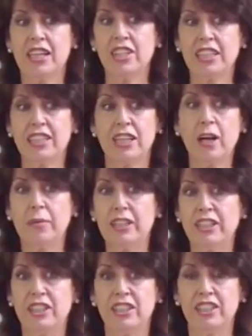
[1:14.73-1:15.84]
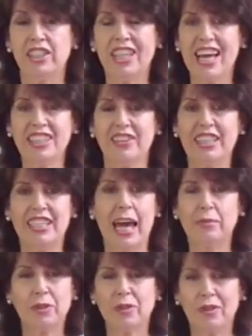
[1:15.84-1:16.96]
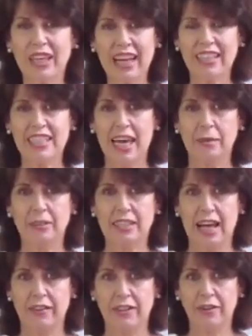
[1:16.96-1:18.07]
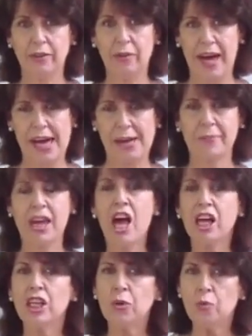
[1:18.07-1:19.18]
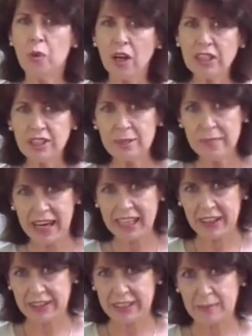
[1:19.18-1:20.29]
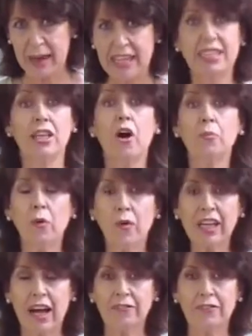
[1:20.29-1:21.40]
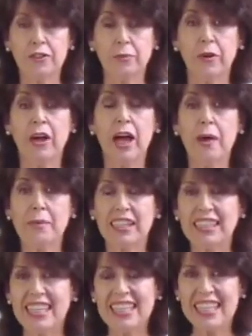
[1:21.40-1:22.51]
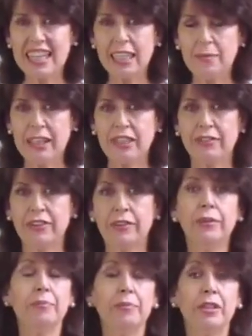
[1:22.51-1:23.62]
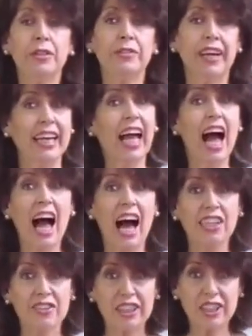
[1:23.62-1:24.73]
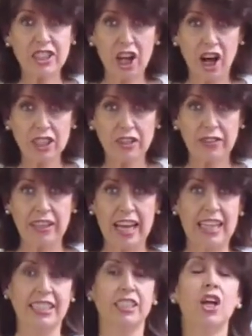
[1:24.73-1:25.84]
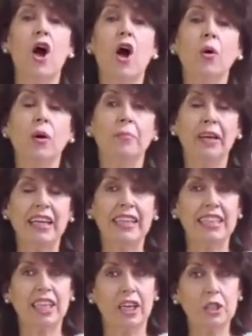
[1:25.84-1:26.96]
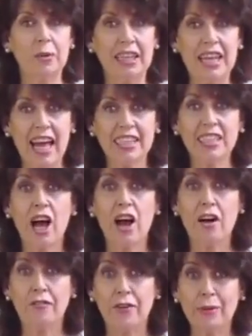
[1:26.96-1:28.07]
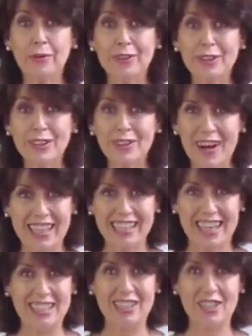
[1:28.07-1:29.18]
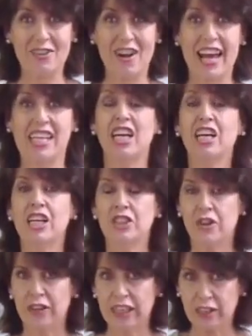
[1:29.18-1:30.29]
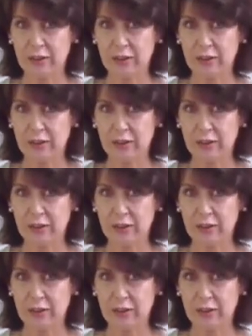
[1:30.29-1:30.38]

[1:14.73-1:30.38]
just put the chairs on the tables or get the tables out of the way. You want to make your space more comfortable because a little bit of manoeuvring at the start of the lesson will mean there's going to be less vocal stress and strain during the